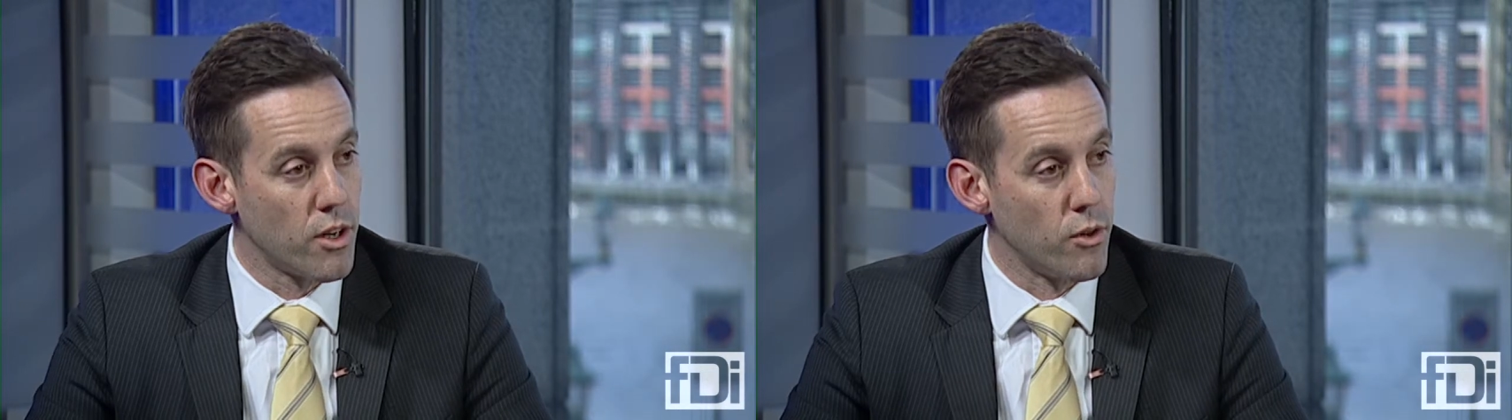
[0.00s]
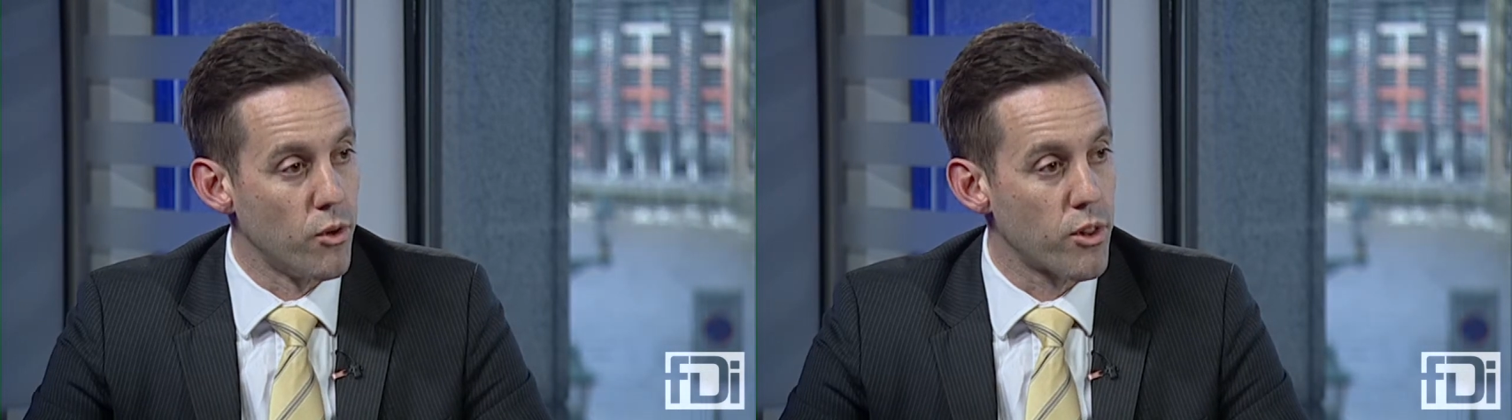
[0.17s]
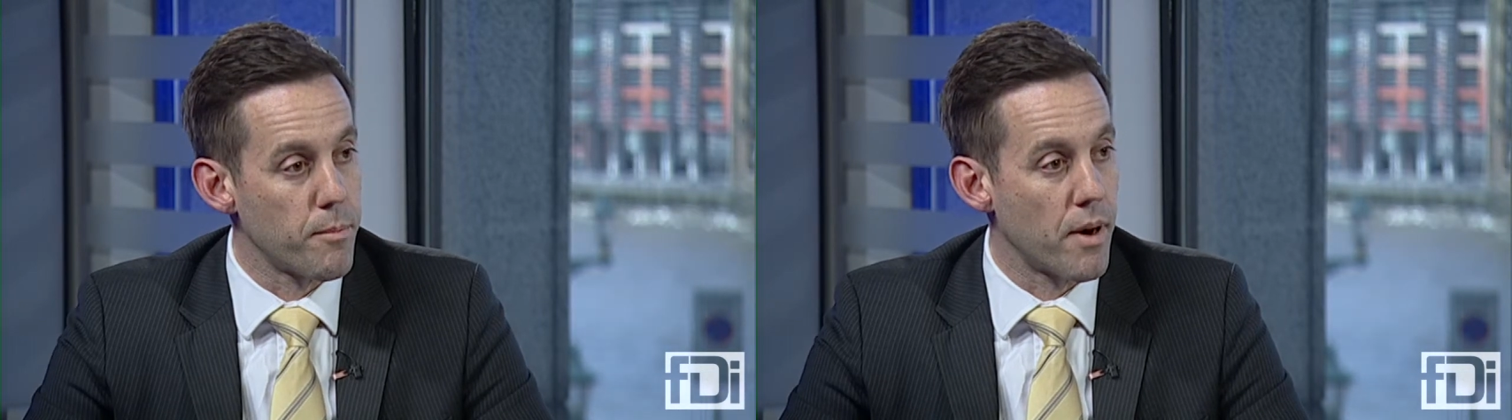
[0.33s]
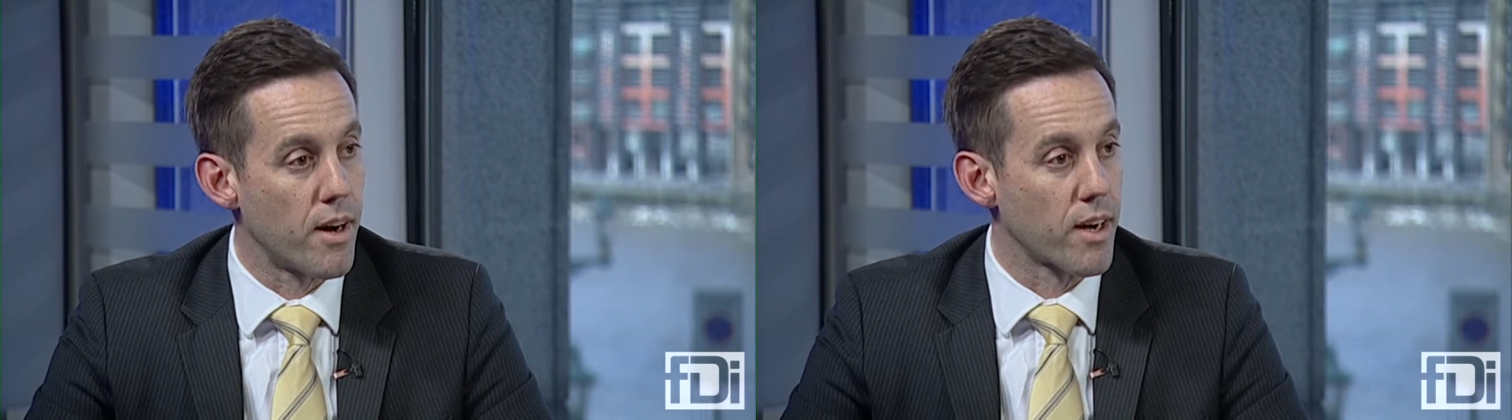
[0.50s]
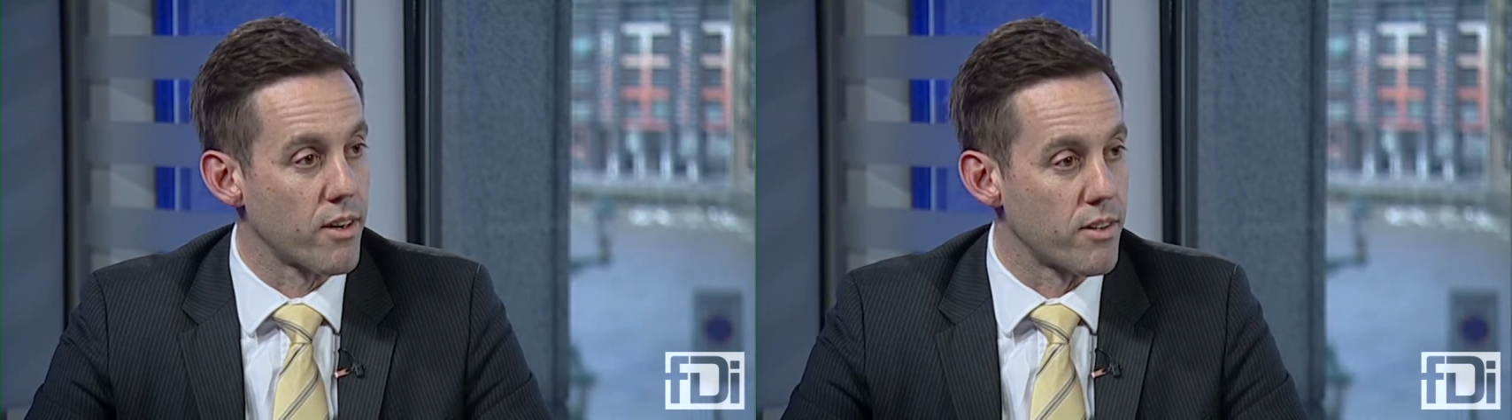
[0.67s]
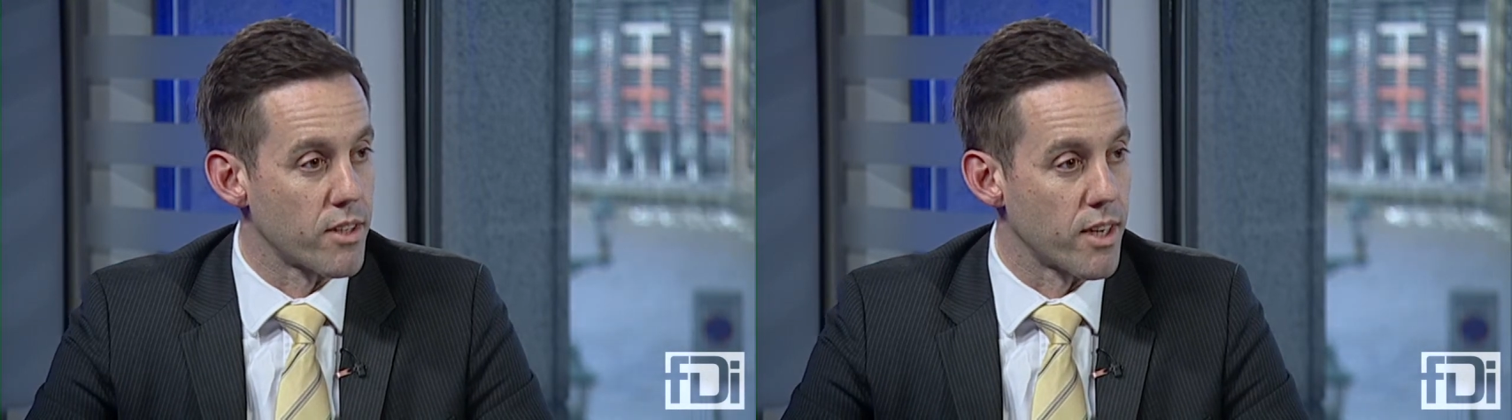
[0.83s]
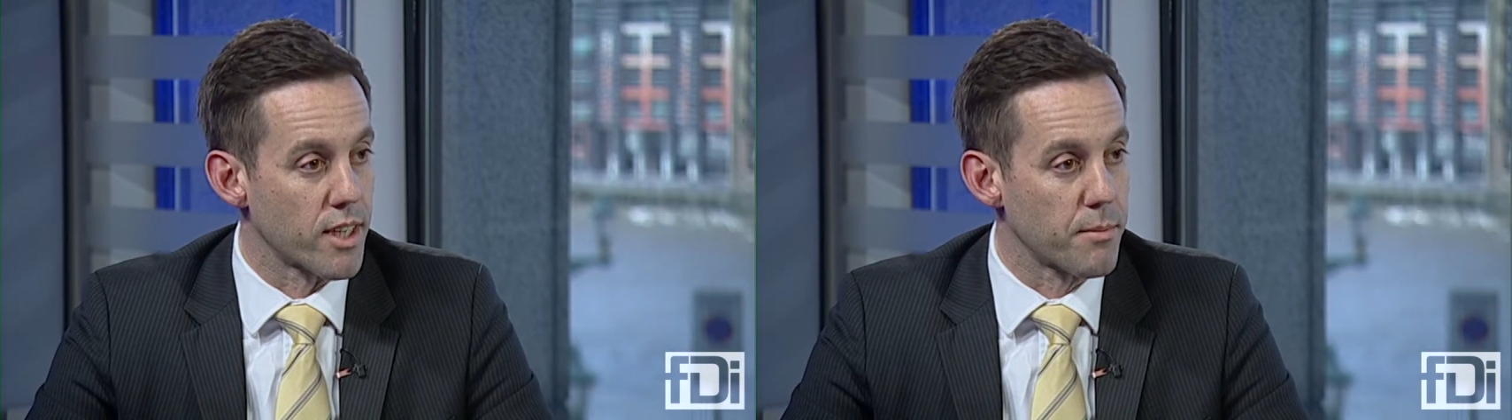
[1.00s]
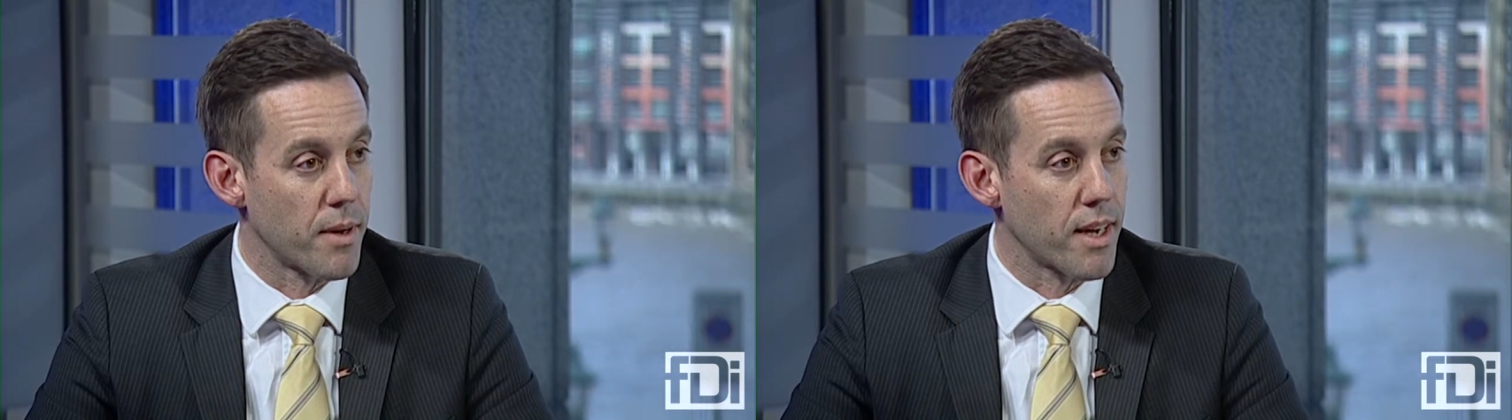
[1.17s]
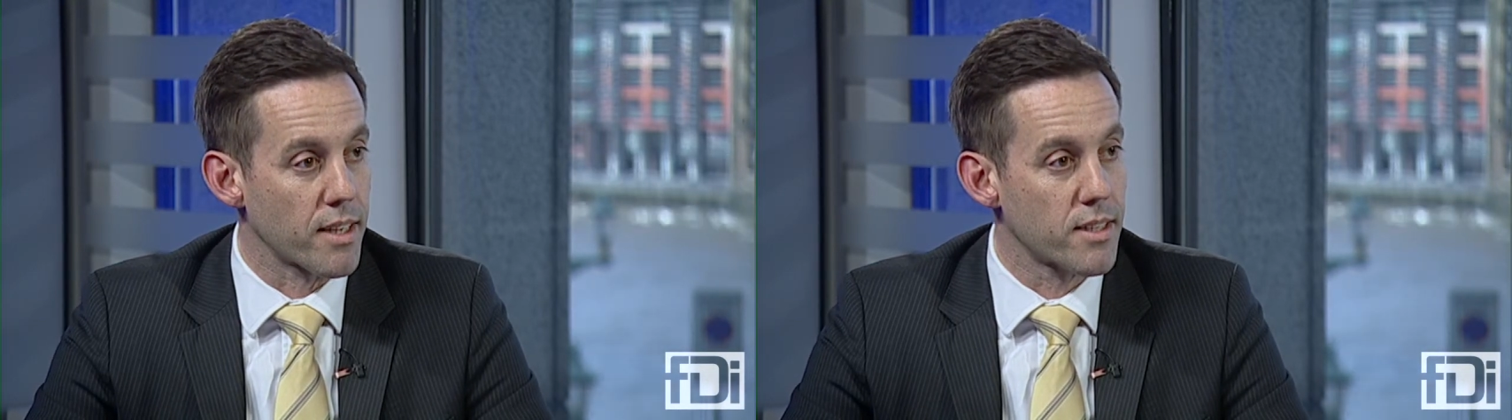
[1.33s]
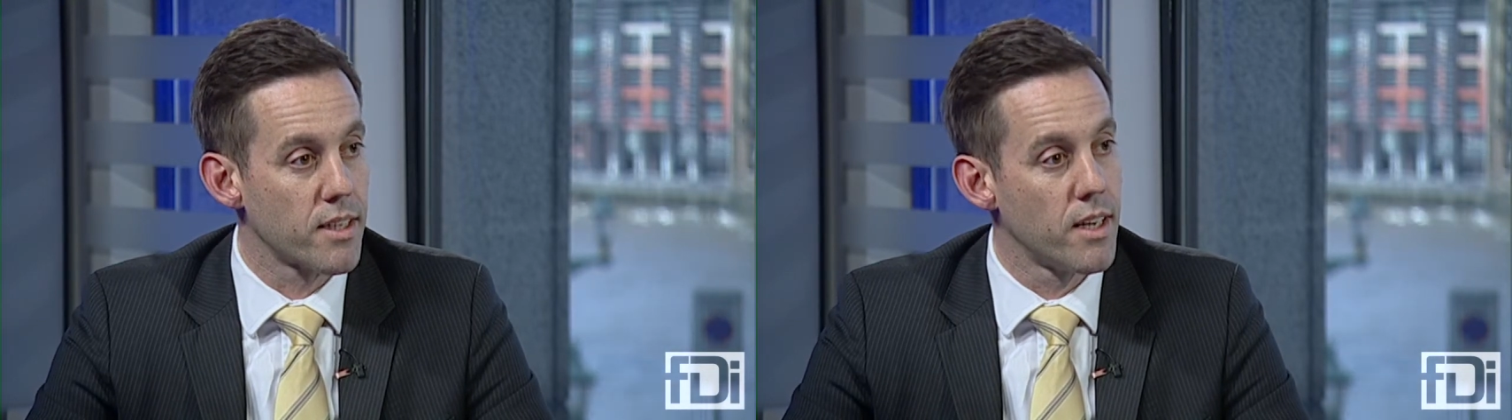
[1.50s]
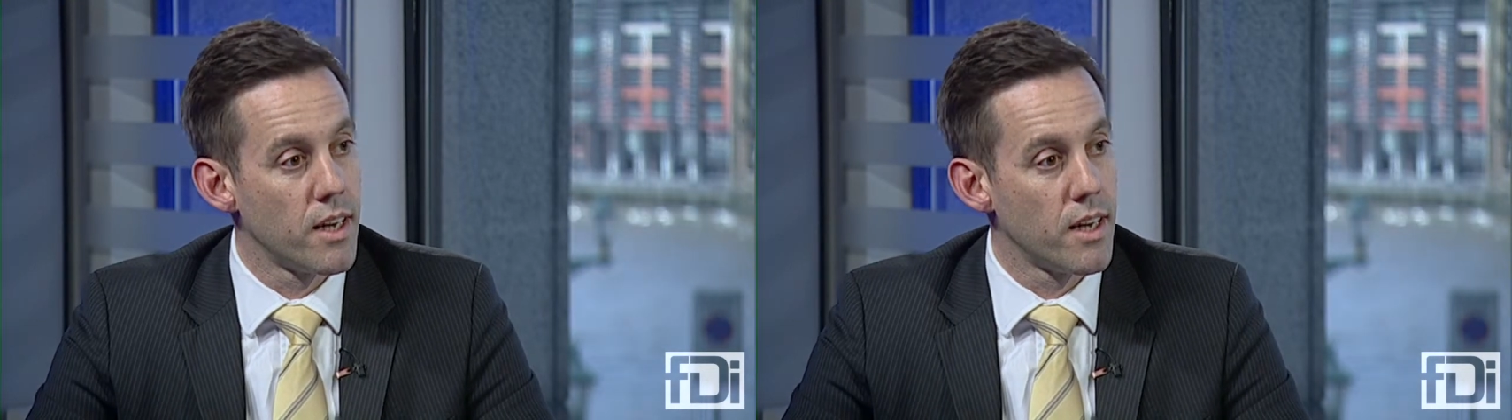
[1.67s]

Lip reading: North America, as you'd expect,